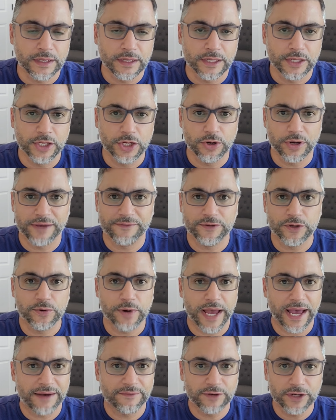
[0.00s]
You know, if you
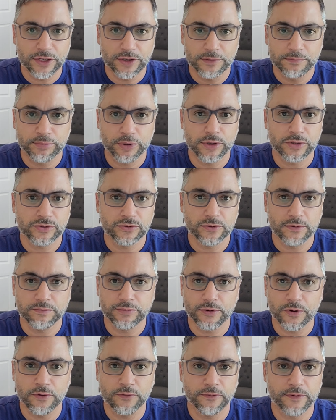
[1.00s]
have a good personal
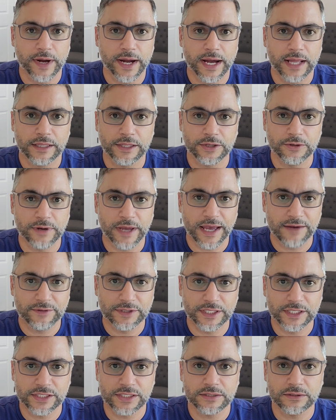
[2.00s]
profile and you have
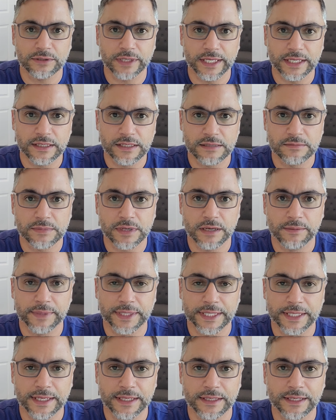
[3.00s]
additional income
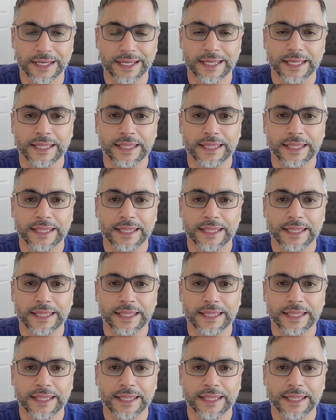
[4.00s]
coming in,